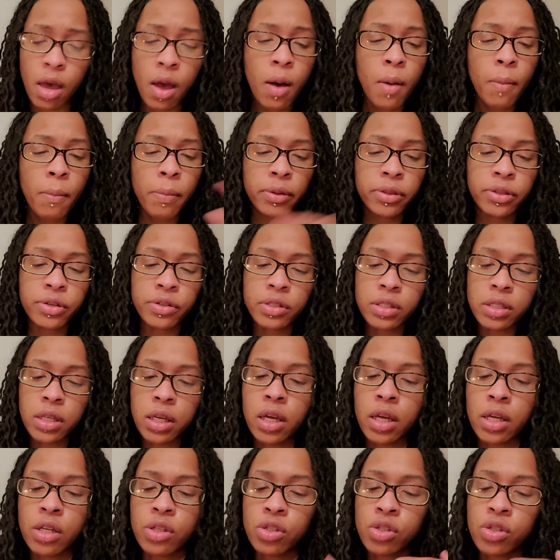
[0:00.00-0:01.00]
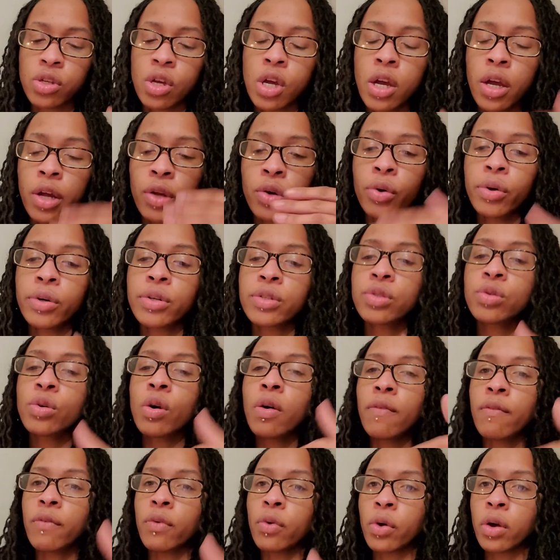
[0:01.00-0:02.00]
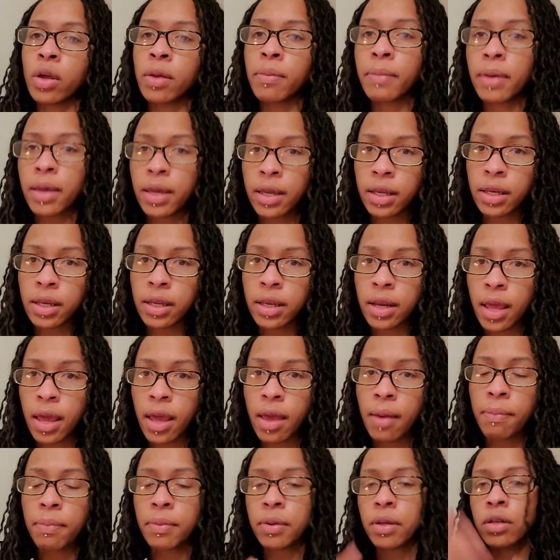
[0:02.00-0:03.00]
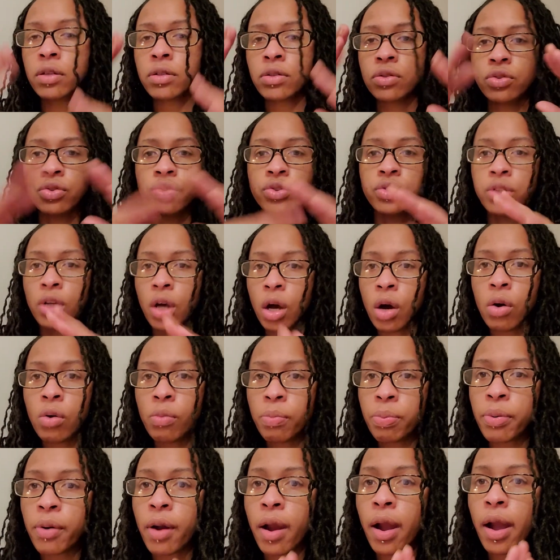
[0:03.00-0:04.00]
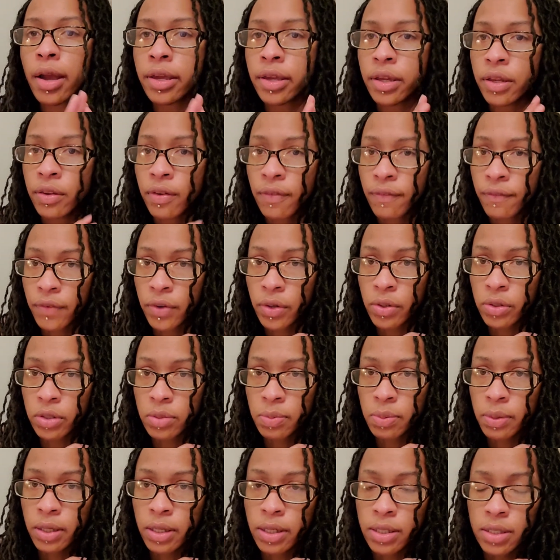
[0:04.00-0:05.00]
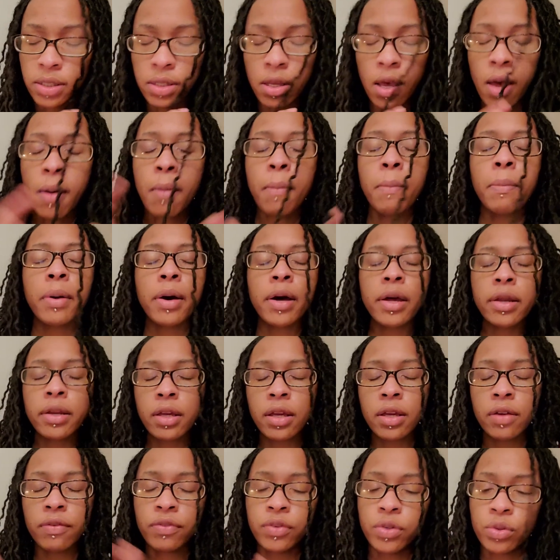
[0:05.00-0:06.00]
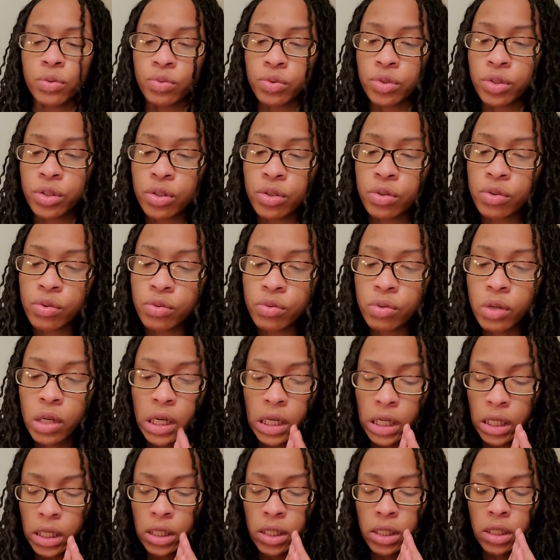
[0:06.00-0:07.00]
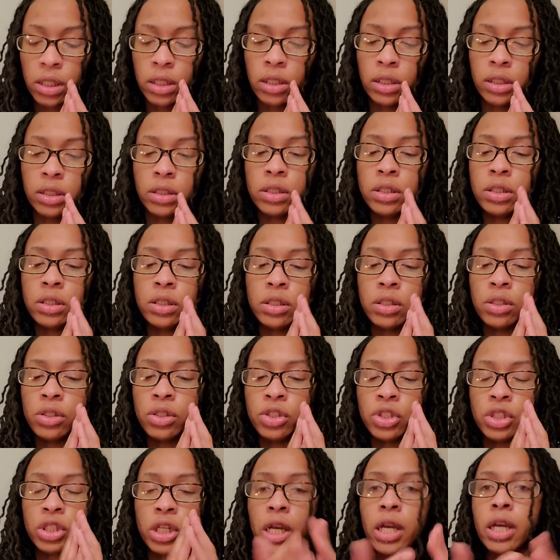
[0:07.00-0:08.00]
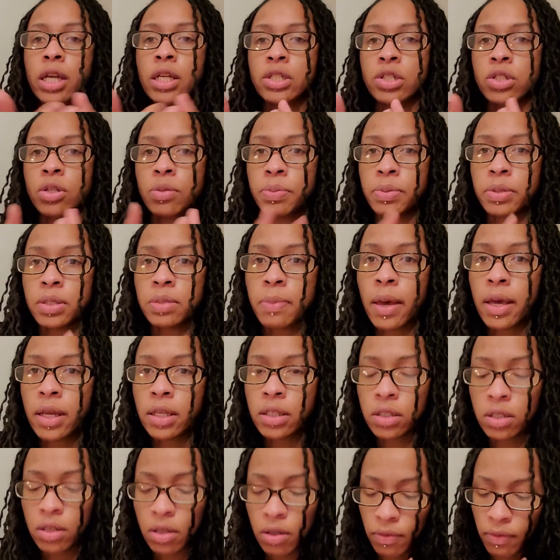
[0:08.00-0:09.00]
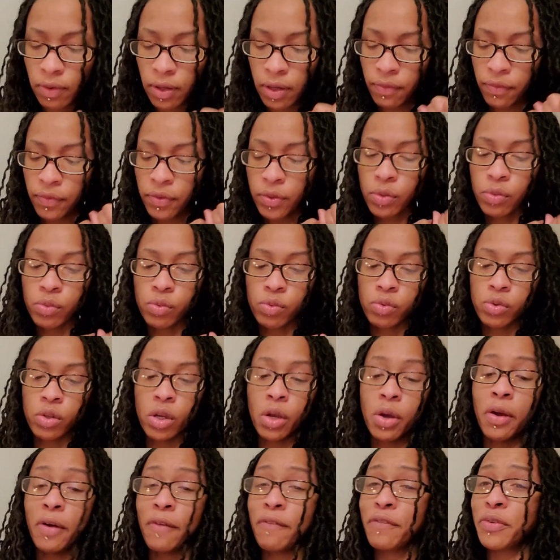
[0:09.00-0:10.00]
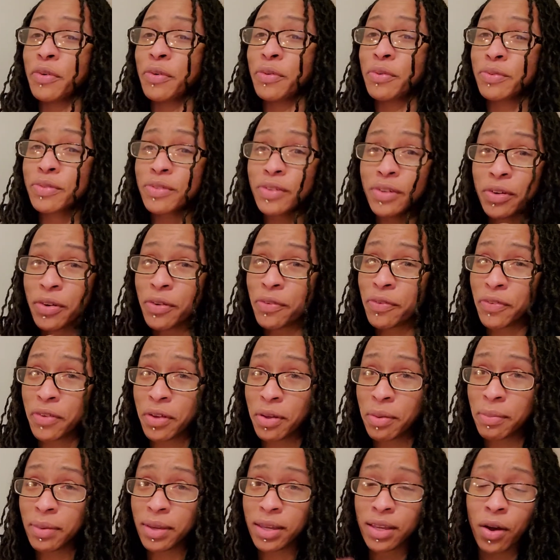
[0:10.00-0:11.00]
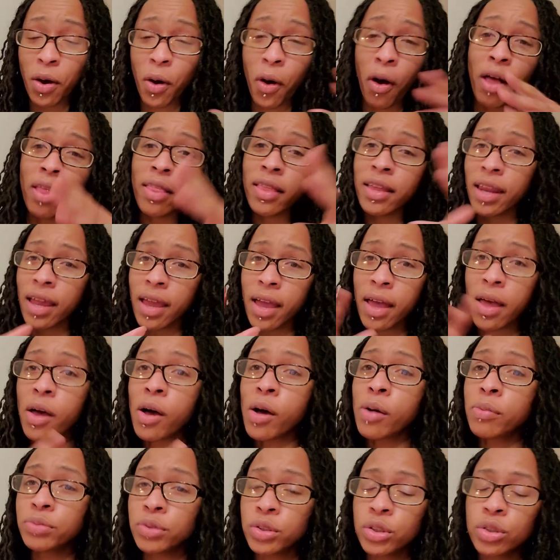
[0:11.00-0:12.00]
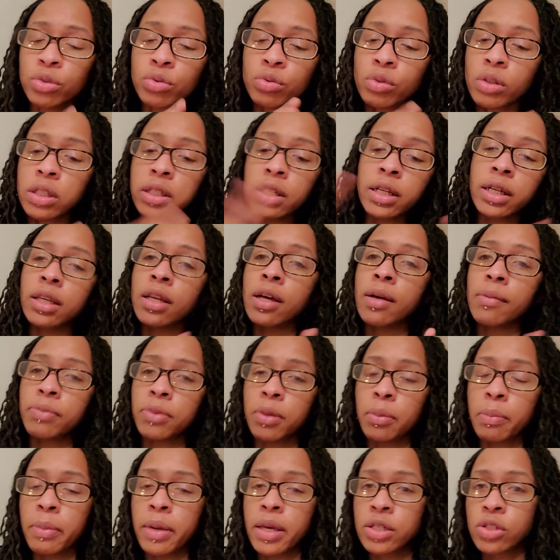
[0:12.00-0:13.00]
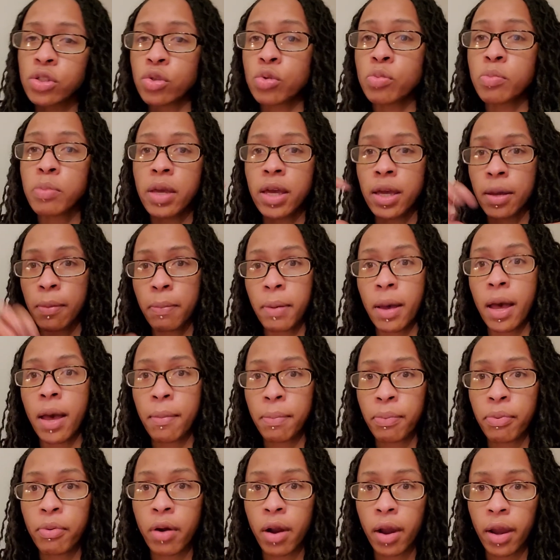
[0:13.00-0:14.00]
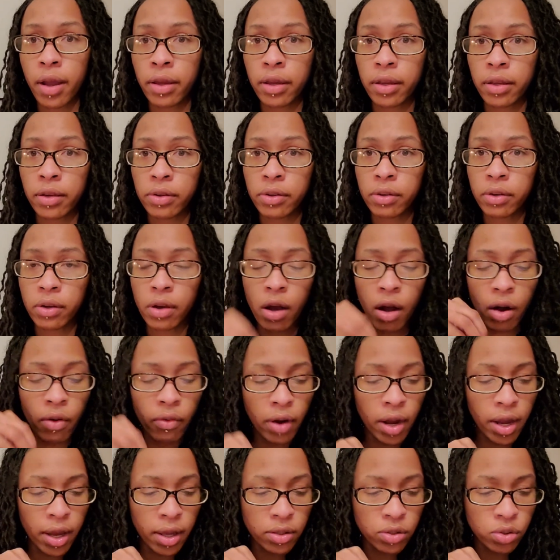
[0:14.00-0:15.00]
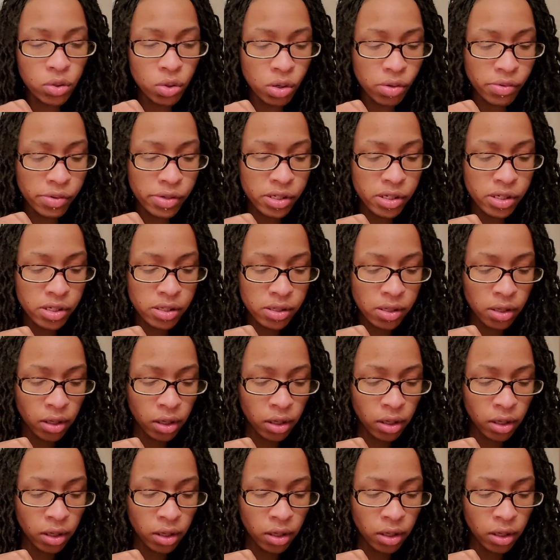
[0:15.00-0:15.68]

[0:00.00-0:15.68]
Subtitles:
But they're saying in order to avoid making it happen, don't pry in the first place. But if you do change your perspective, if you feel me, all of that helps you clean up the mess you make by prying. All right, Taurus?